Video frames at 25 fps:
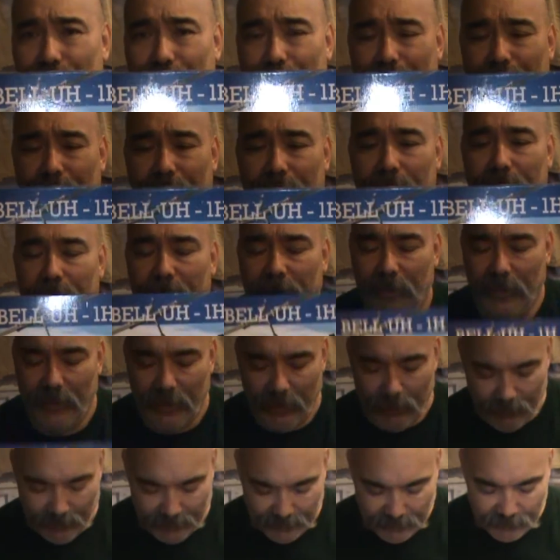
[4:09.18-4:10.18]
really.
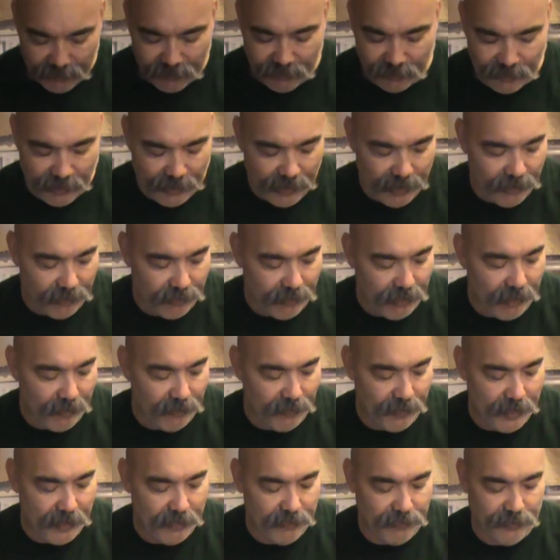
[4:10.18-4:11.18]
But this is the aircraft
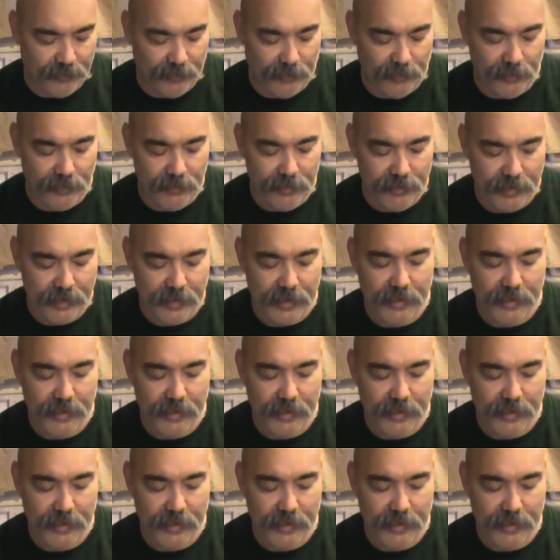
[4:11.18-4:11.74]
I flew.